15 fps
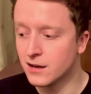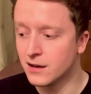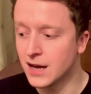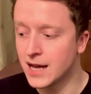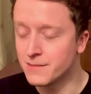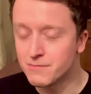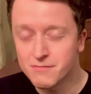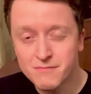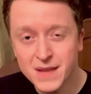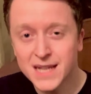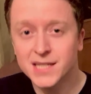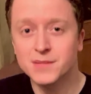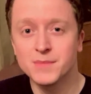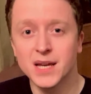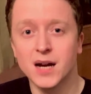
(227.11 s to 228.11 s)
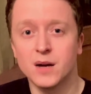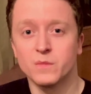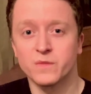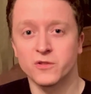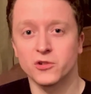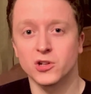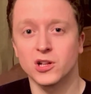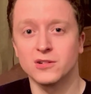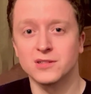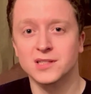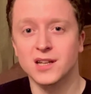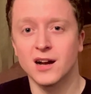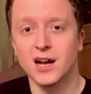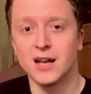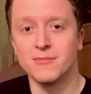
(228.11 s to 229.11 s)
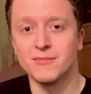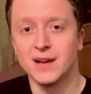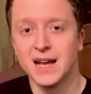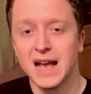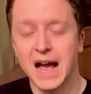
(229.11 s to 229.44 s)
had messed me up for a long time.